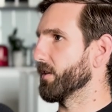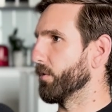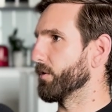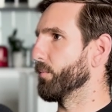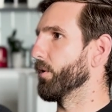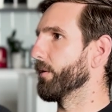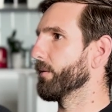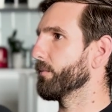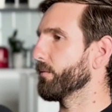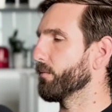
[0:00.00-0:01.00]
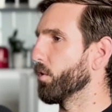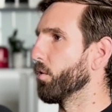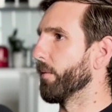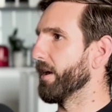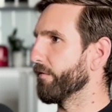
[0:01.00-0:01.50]
I want to put
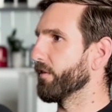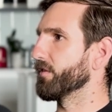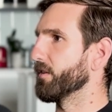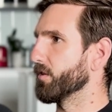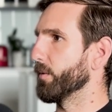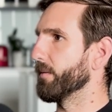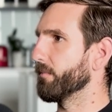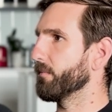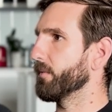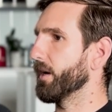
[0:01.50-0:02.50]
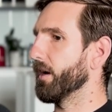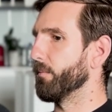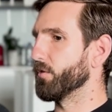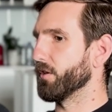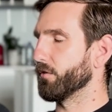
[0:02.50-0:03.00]
all my efforts into it
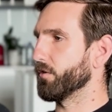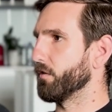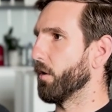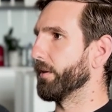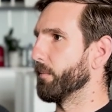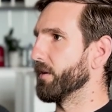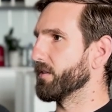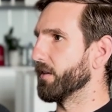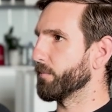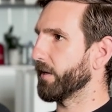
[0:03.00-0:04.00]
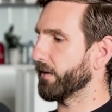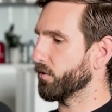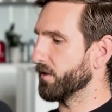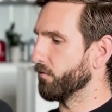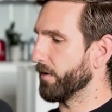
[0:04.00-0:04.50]
to growing the business. But
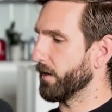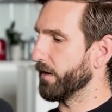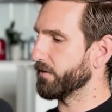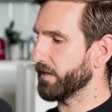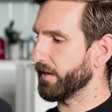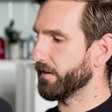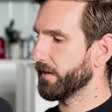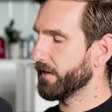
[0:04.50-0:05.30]
actually you realize that